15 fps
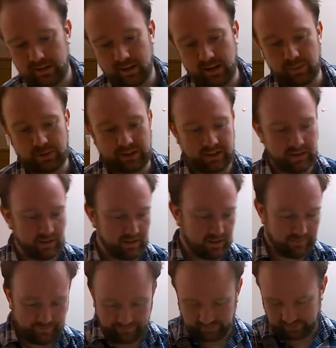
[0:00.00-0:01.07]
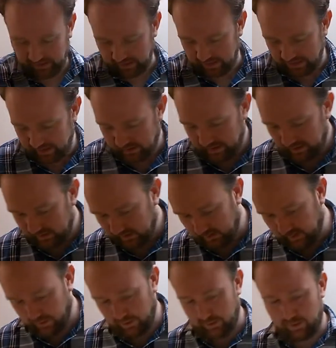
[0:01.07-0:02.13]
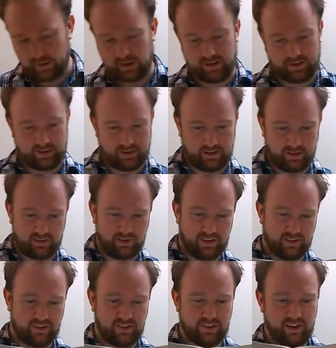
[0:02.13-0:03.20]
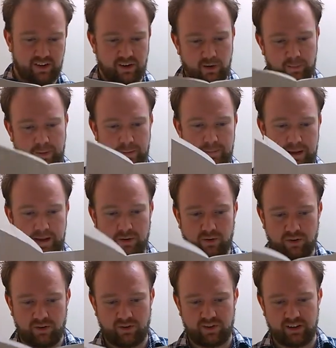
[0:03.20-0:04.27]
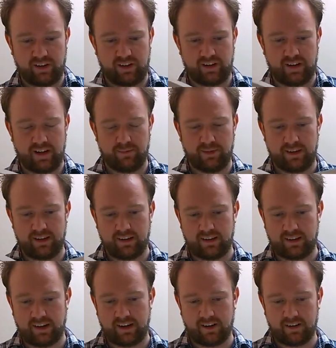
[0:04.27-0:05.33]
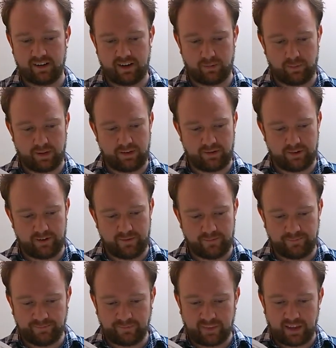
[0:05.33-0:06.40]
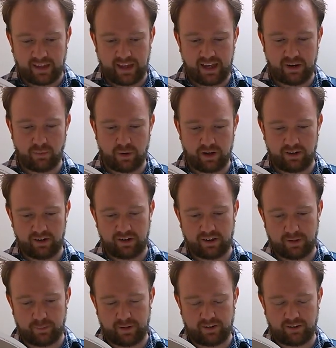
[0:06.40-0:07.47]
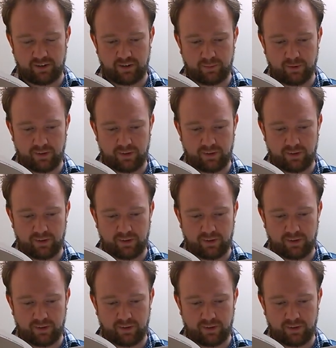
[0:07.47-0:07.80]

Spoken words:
a big deal. So the instructions are: open a pouch and empty into the airtight pitcher. Add water until the pitcher is